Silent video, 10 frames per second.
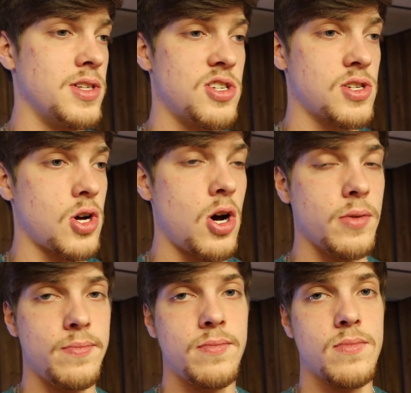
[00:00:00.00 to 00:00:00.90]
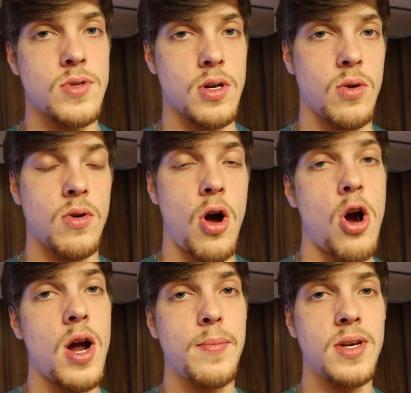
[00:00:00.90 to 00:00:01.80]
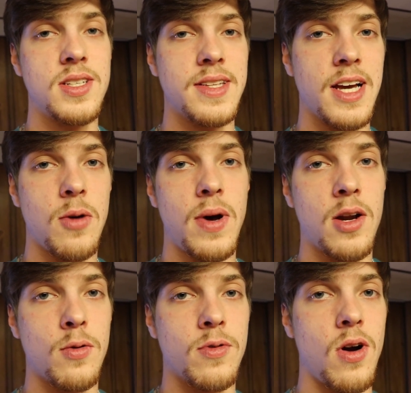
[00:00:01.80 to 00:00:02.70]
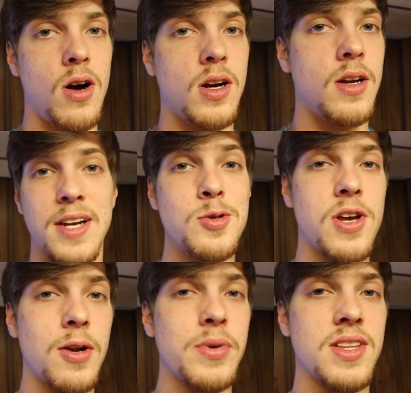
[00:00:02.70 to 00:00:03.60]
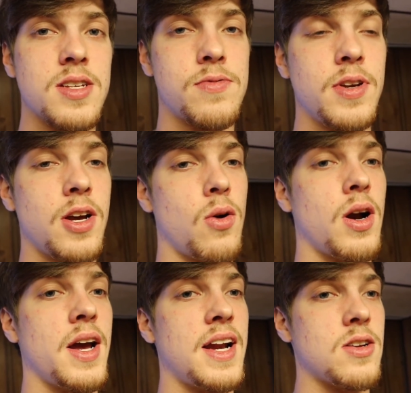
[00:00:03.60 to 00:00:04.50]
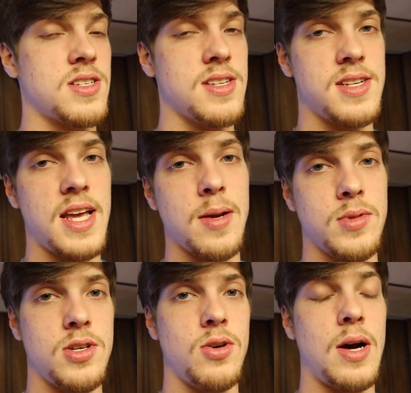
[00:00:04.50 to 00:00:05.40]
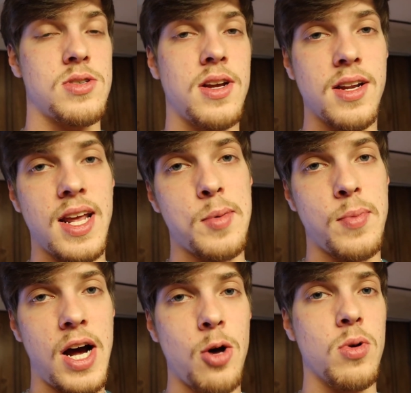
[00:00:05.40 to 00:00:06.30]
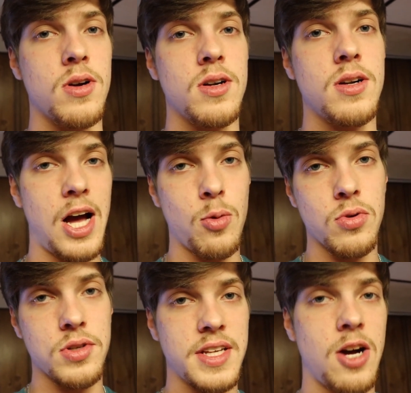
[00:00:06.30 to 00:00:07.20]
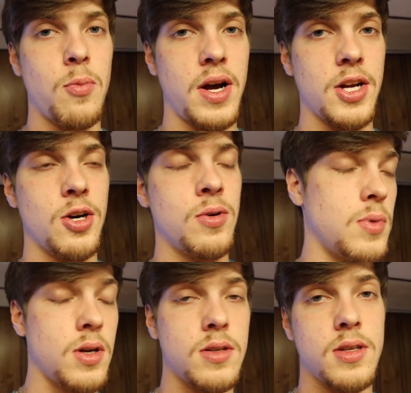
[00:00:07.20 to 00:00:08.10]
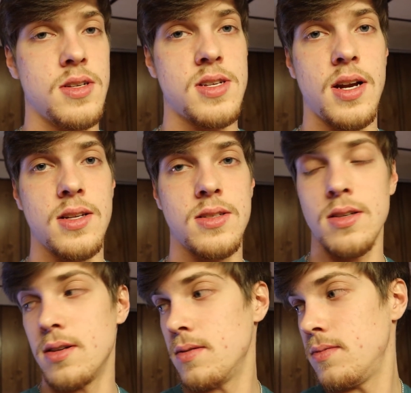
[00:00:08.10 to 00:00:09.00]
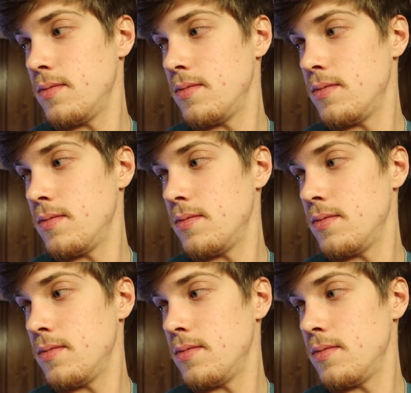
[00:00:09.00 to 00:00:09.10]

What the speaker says: he's just gone. So RIP to the albino frog. And it was gonna be this video where I announced his name too. I was gonna name him Albert the albino, but he decided to